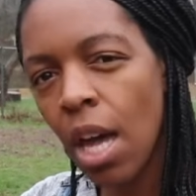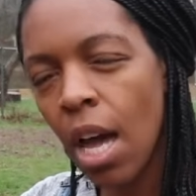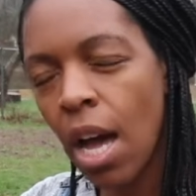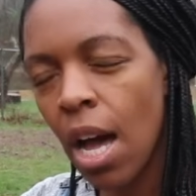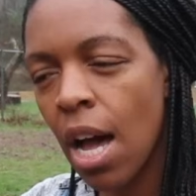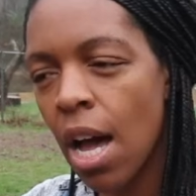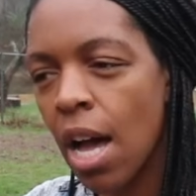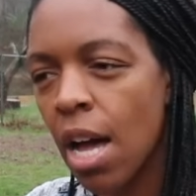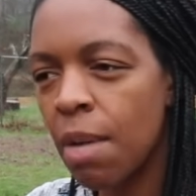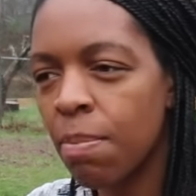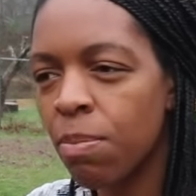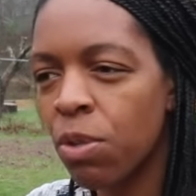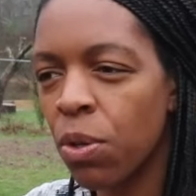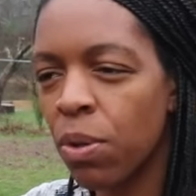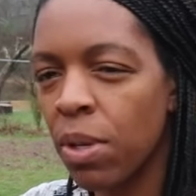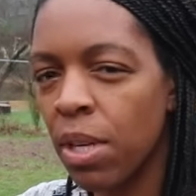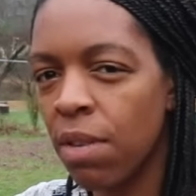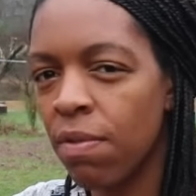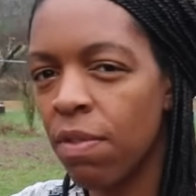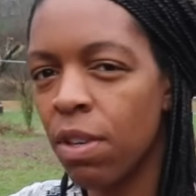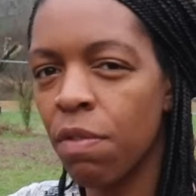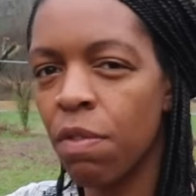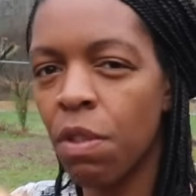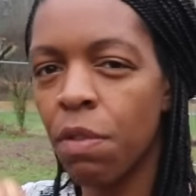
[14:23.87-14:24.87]
So
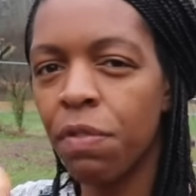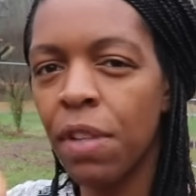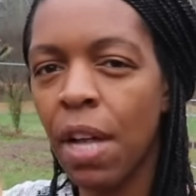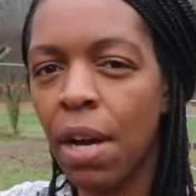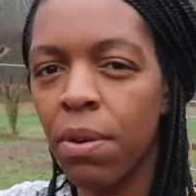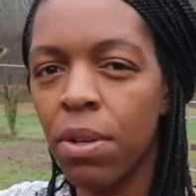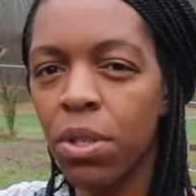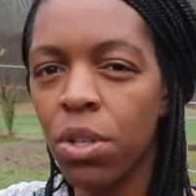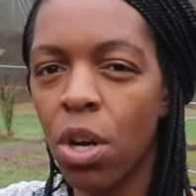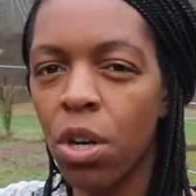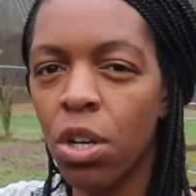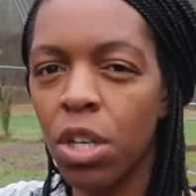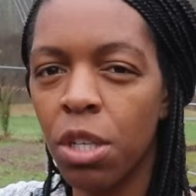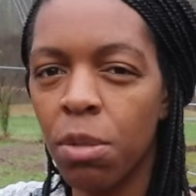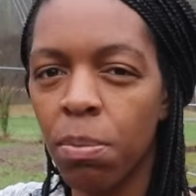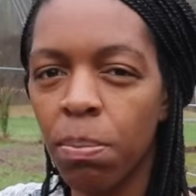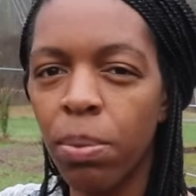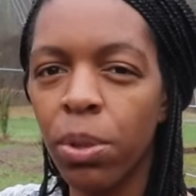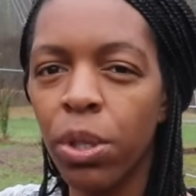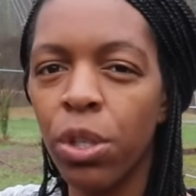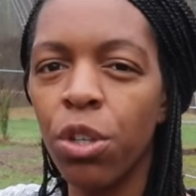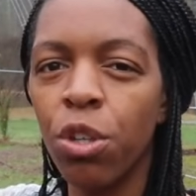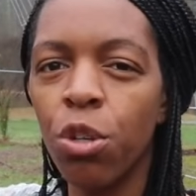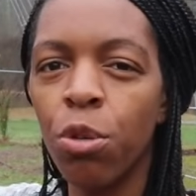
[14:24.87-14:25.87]
even if the flowers aren't in
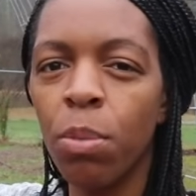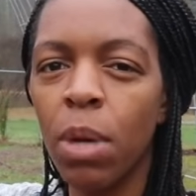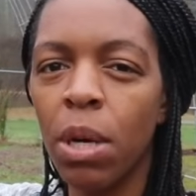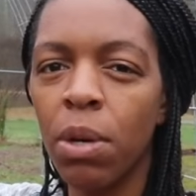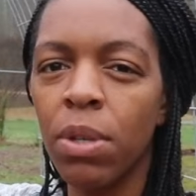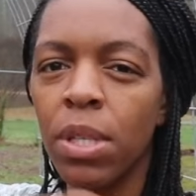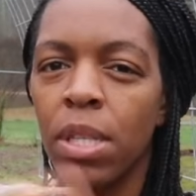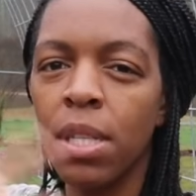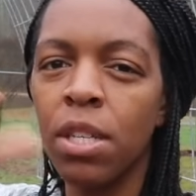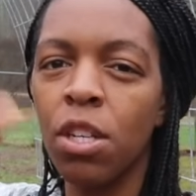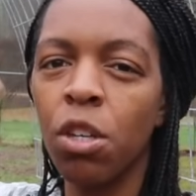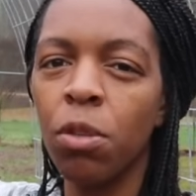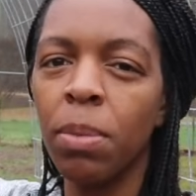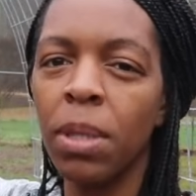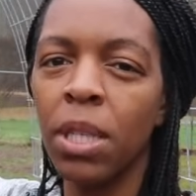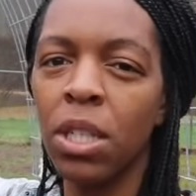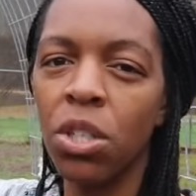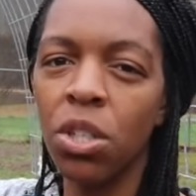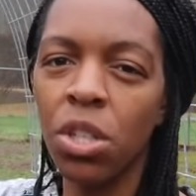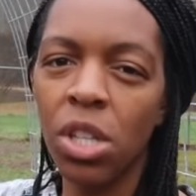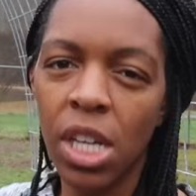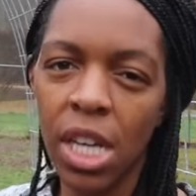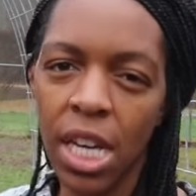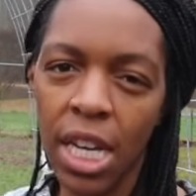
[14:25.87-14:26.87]
bloom, it would still be
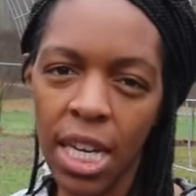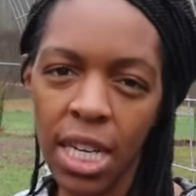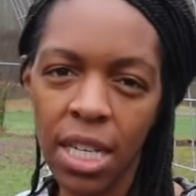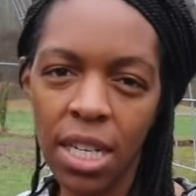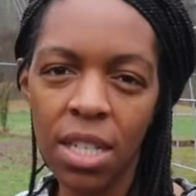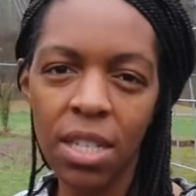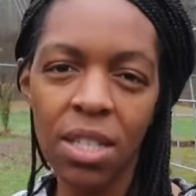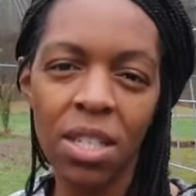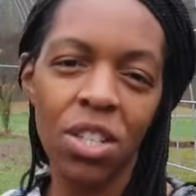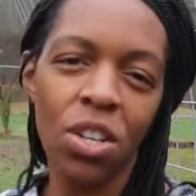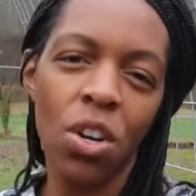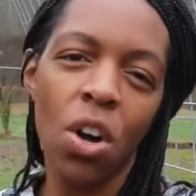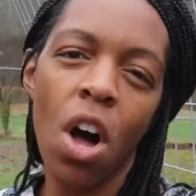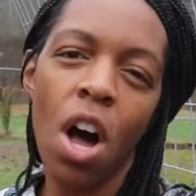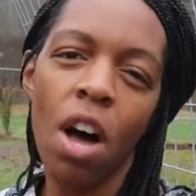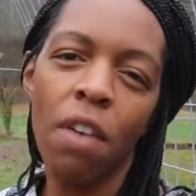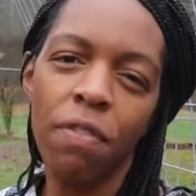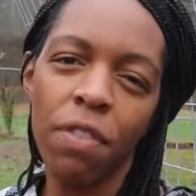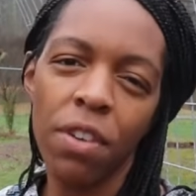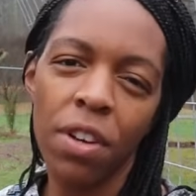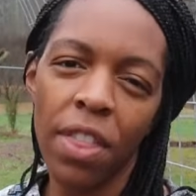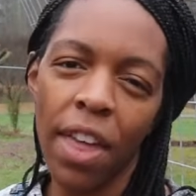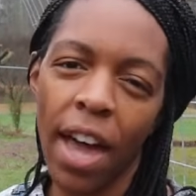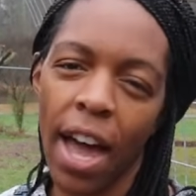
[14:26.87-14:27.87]
green and still
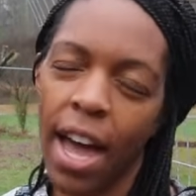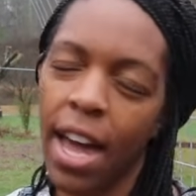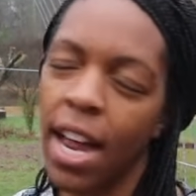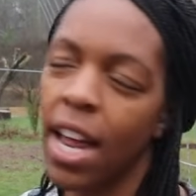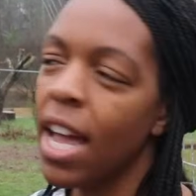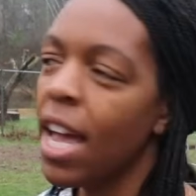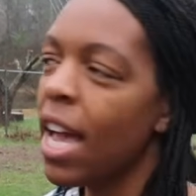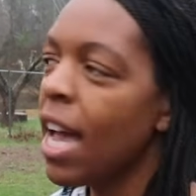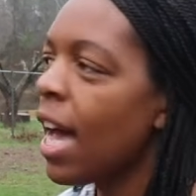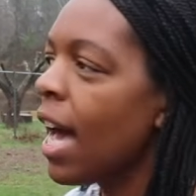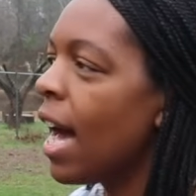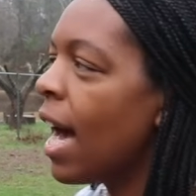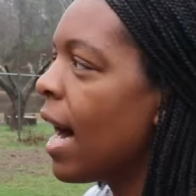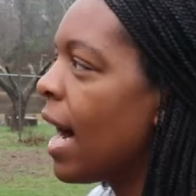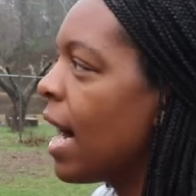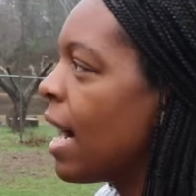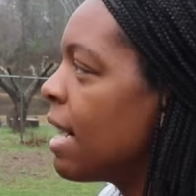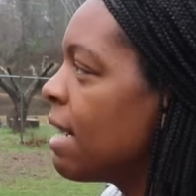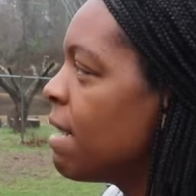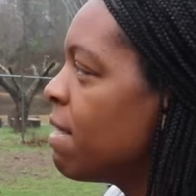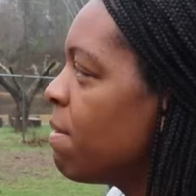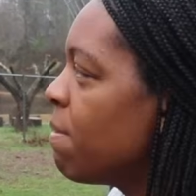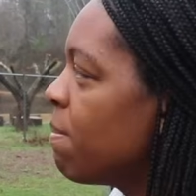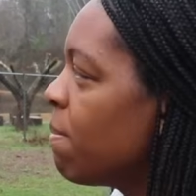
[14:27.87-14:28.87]
offer that
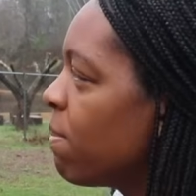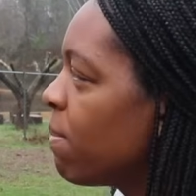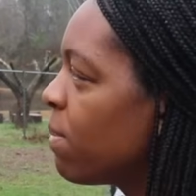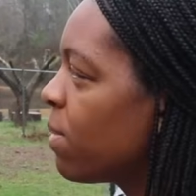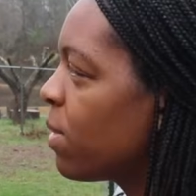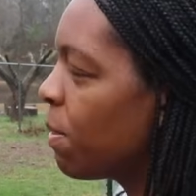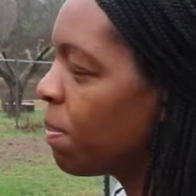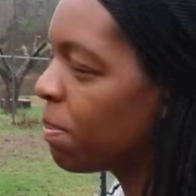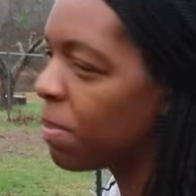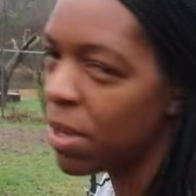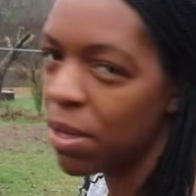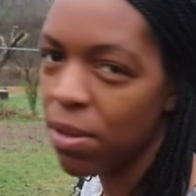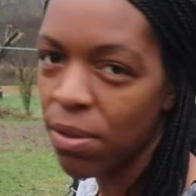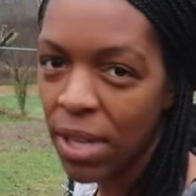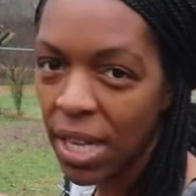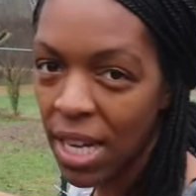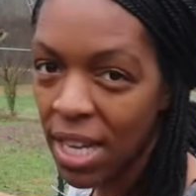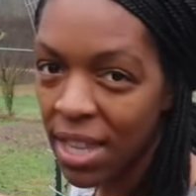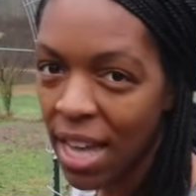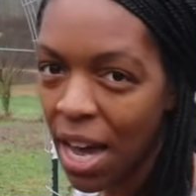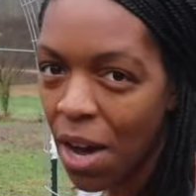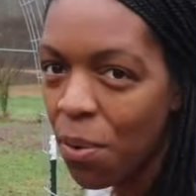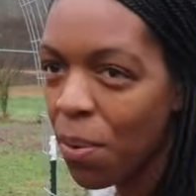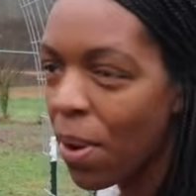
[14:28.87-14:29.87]
some beauty
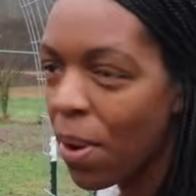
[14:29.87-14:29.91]
in that